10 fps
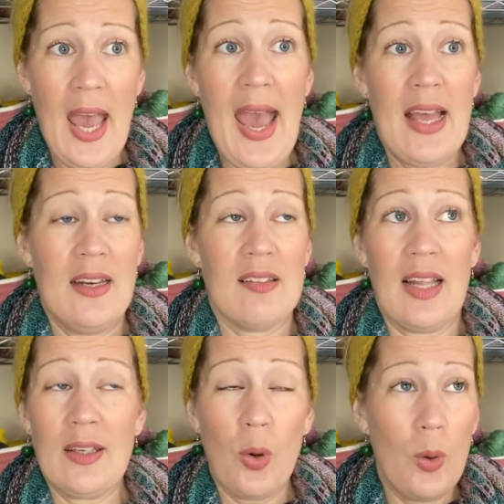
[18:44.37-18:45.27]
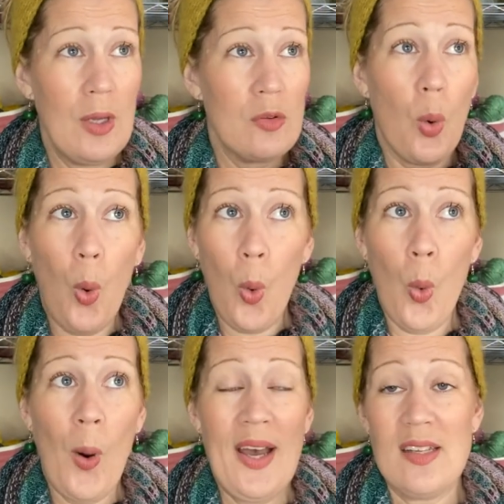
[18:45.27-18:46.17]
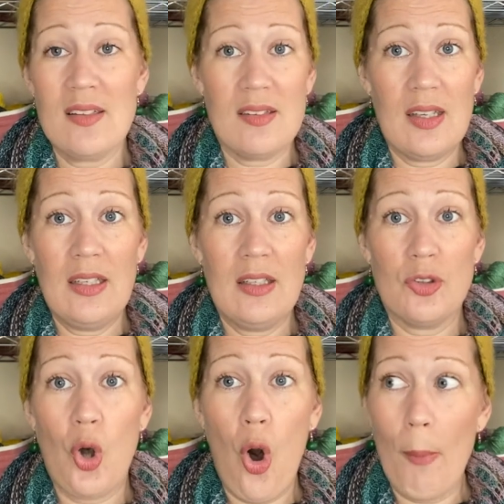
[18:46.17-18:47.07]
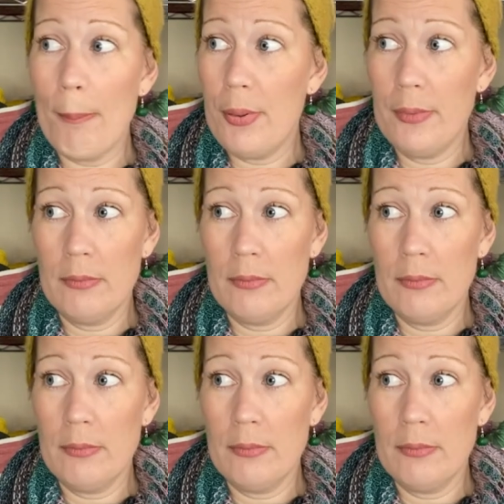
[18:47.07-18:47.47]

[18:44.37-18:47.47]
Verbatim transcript: and it's like, it's always in the top